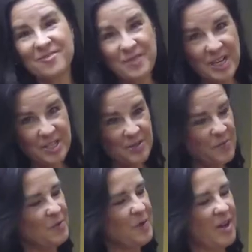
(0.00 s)
ready to
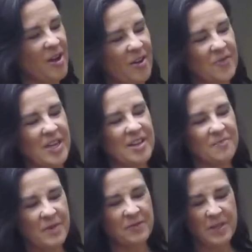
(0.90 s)
brew my coffee,
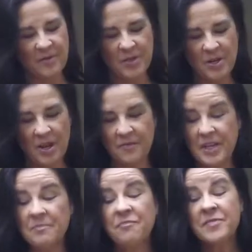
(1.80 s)
my flavored
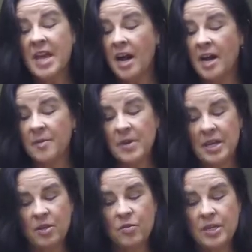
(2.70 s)
coffee. Um,
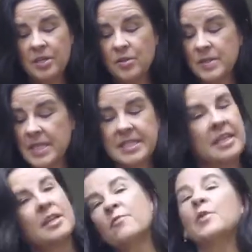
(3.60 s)
you can use this
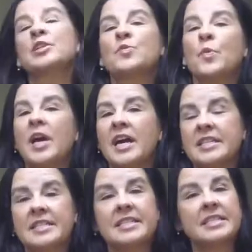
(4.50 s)
in a French press.
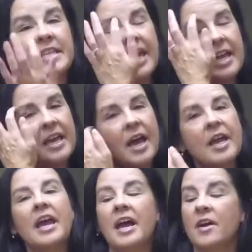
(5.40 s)
Today I
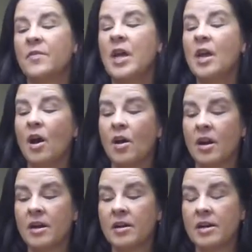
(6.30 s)
have
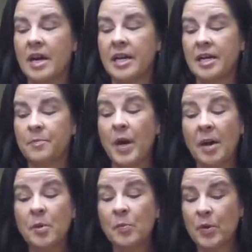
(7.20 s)
our uh,
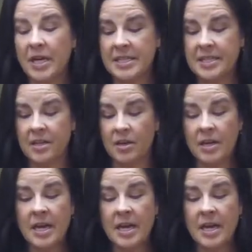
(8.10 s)
bobble press here